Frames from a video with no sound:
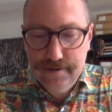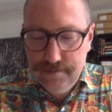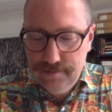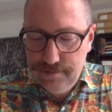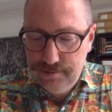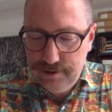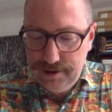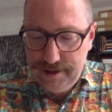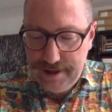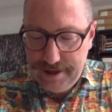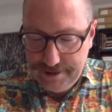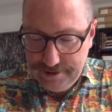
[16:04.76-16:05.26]

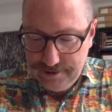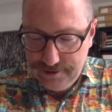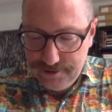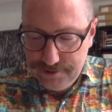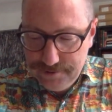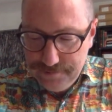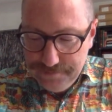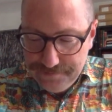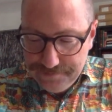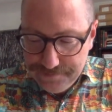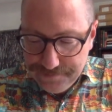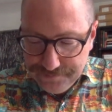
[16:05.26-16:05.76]
place.
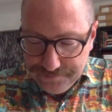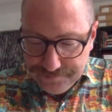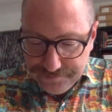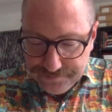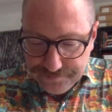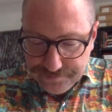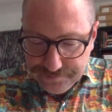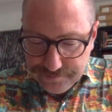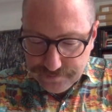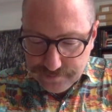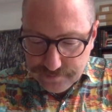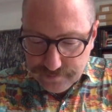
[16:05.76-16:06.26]

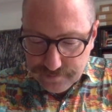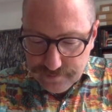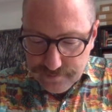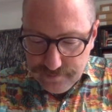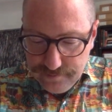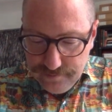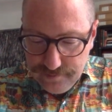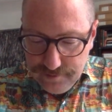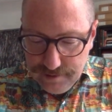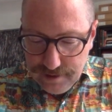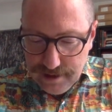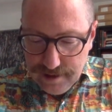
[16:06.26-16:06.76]

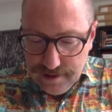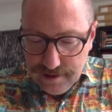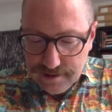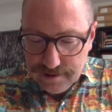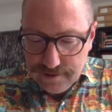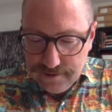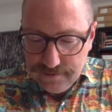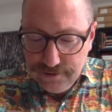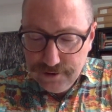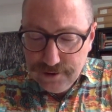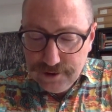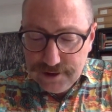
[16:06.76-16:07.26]

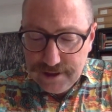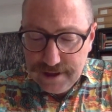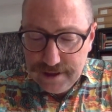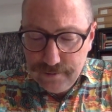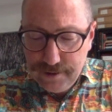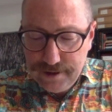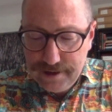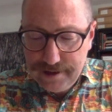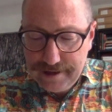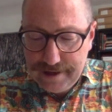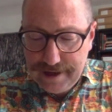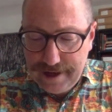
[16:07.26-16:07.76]
The first thing
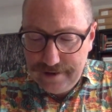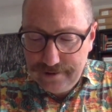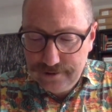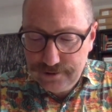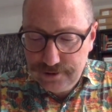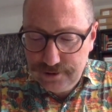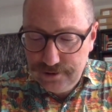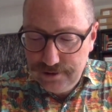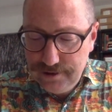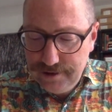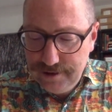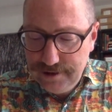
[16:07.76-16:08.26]
we
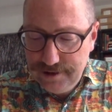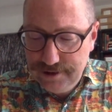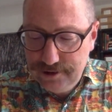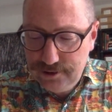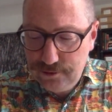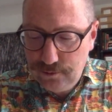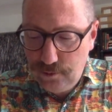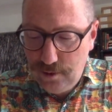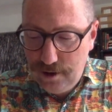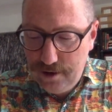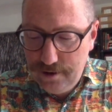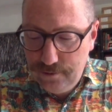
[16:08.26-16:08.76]
encounter is
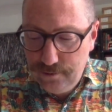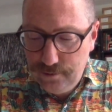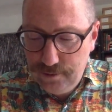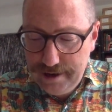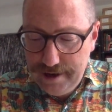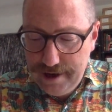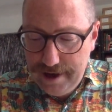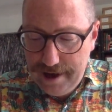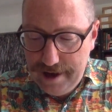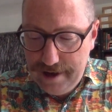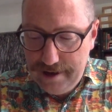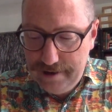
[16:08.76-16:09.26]
what
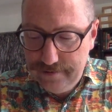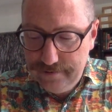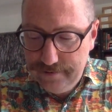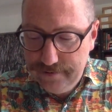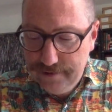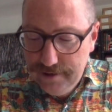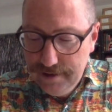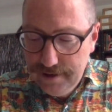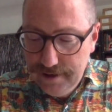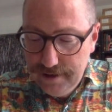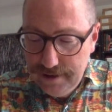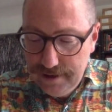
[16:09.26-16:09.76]
we have
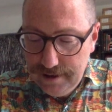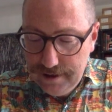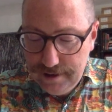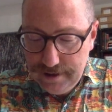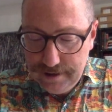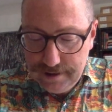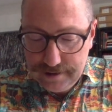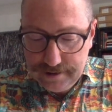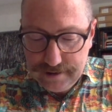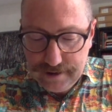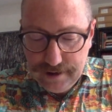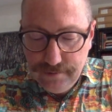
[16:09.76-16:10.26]

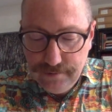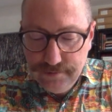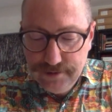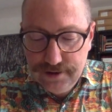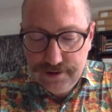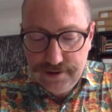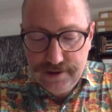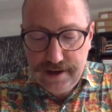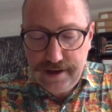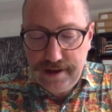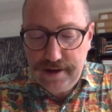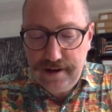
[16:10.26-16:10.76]
come to
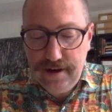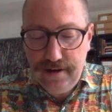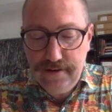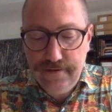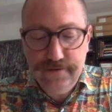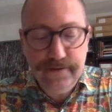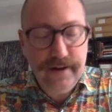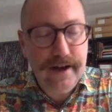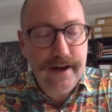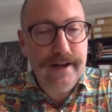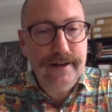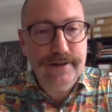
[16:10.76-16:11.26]
think
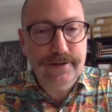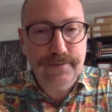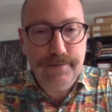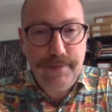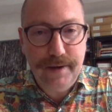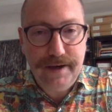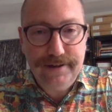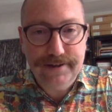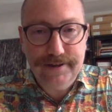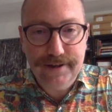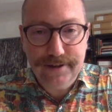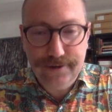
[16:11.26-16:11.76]
of as
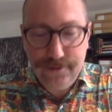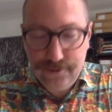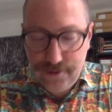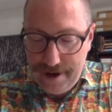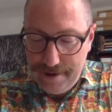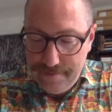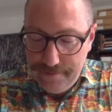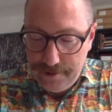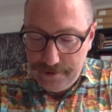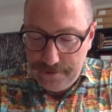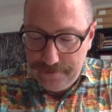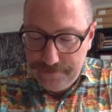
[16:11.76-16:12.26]
basic
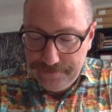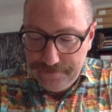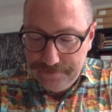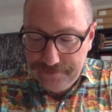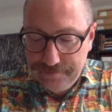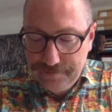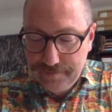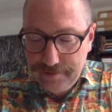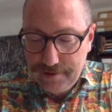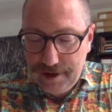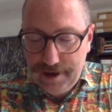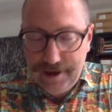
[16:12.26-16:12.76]
grammar.
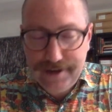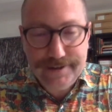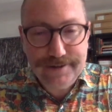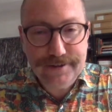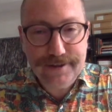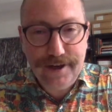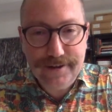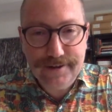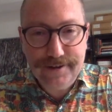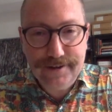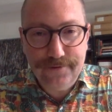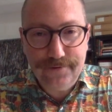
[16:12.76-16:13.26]
I
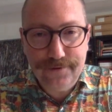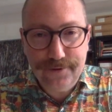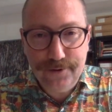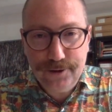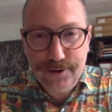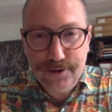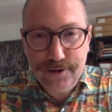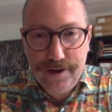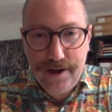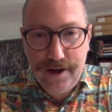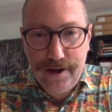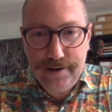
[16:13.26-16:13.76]
cite the
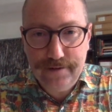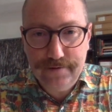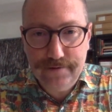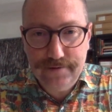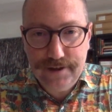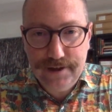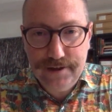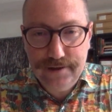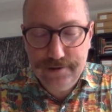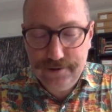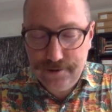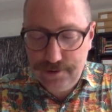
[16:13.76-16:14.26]
first line of
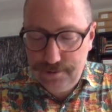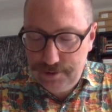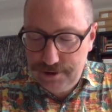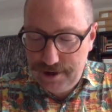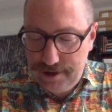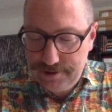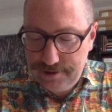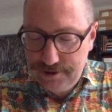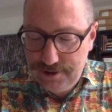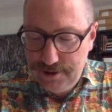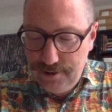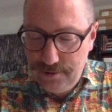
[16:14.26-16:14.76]
De
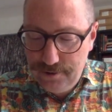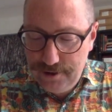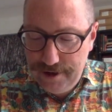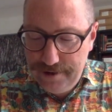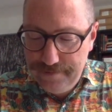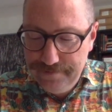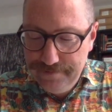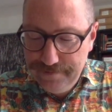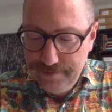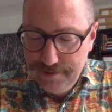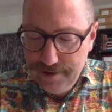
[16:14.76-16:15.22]
Interpretatione.